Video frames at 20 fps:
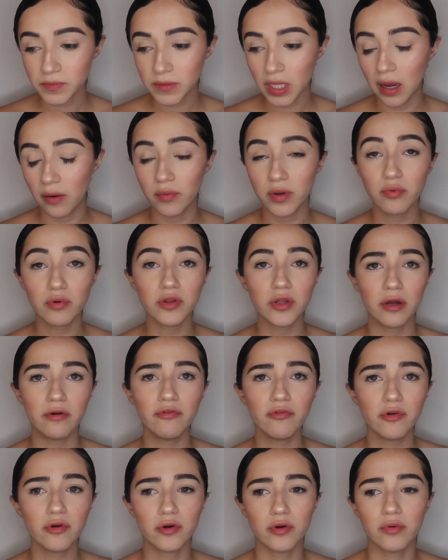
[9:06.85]
And we were there
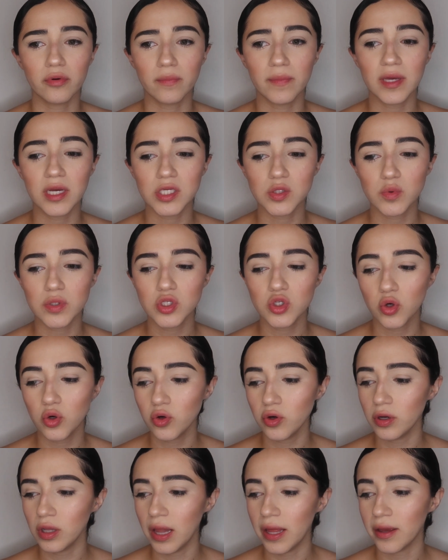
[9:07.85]
for her because we told
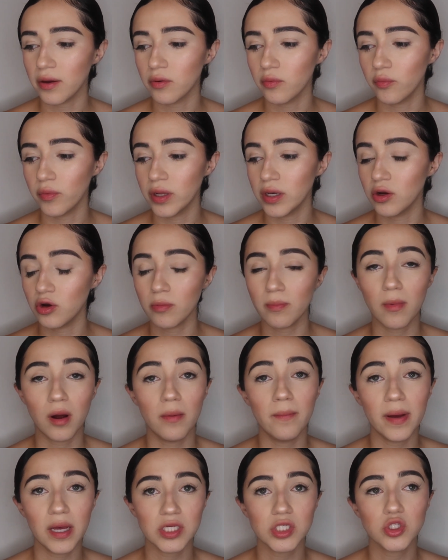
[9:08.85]
her, like, when her
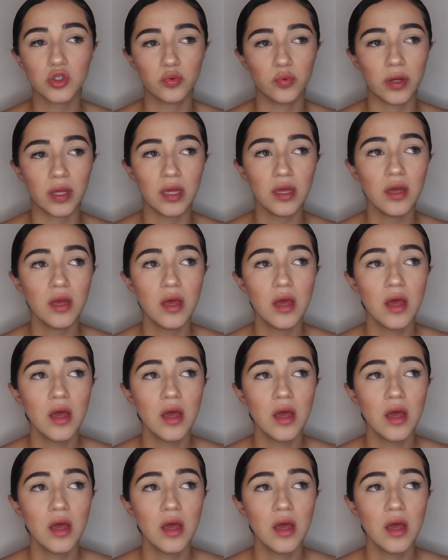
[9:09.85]
mom passed away,